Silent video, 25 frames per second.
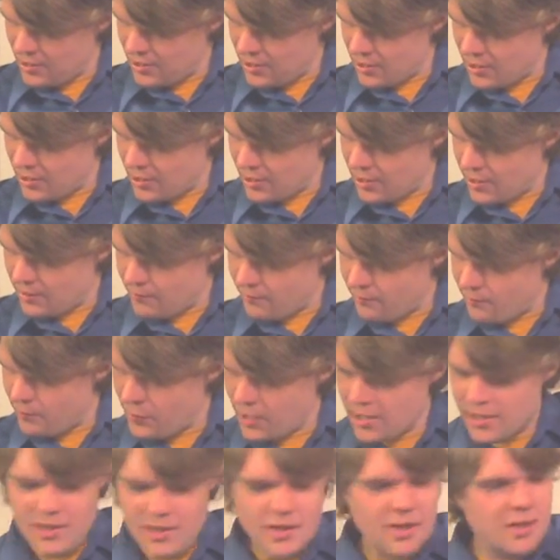Uh,
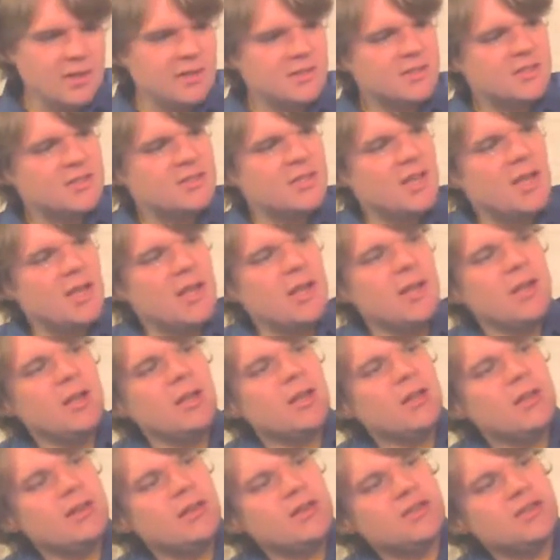but needless to say,
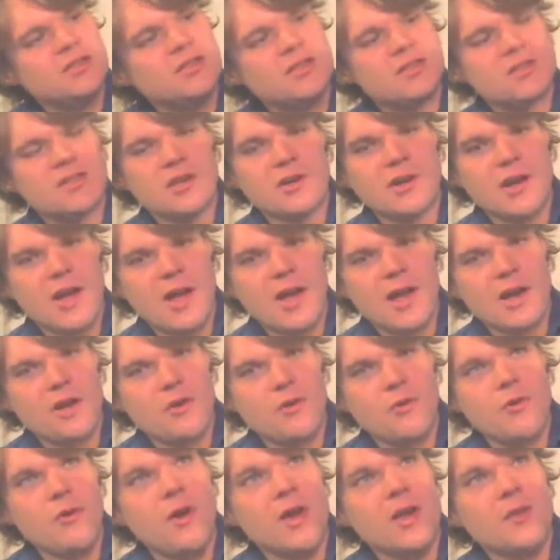this is still kind
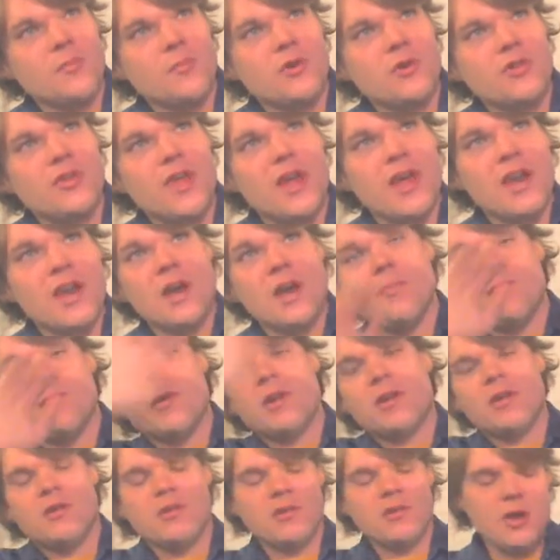of cool. I can put that up
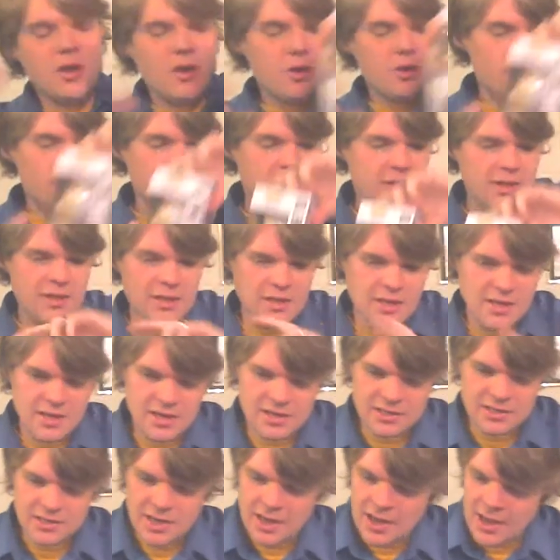and it'll look really
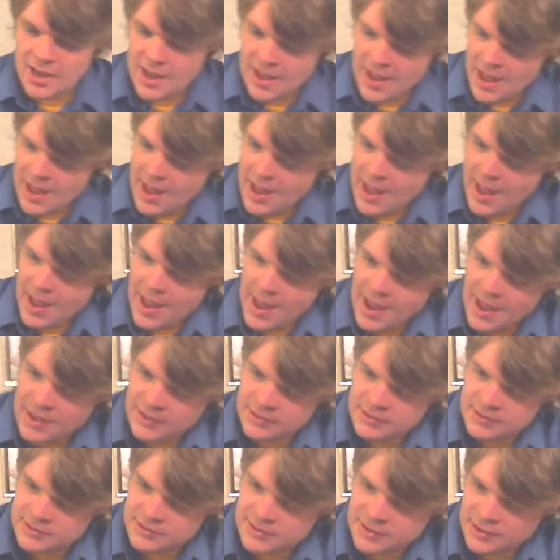neat.
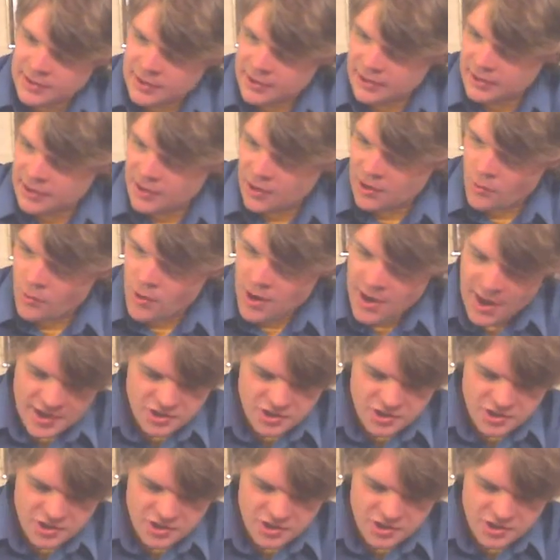And you know what?